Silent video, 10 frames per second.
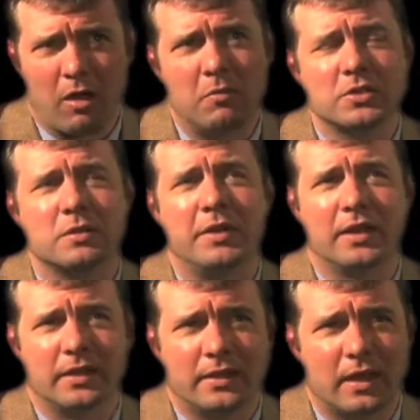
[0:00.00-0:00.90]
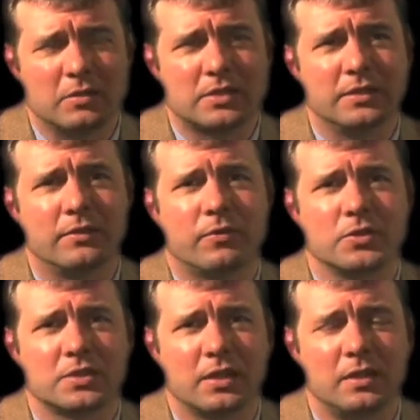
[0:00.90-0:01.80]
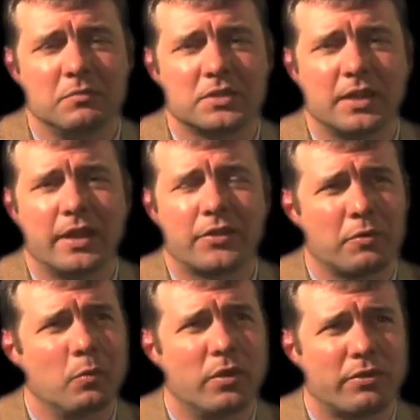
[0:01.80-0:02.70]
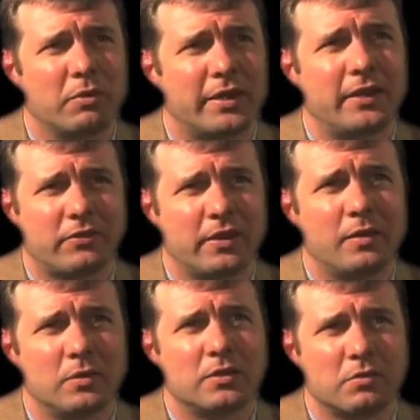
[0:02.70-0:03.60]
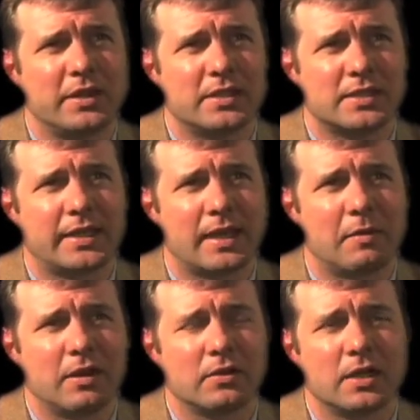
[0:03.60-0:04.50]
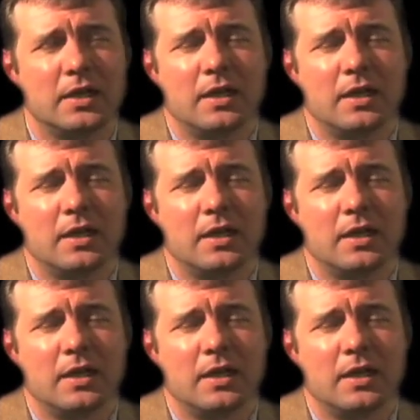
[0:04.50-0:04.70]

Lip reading: Almost immediately. I was in the first study with 3TC when 3TC came out.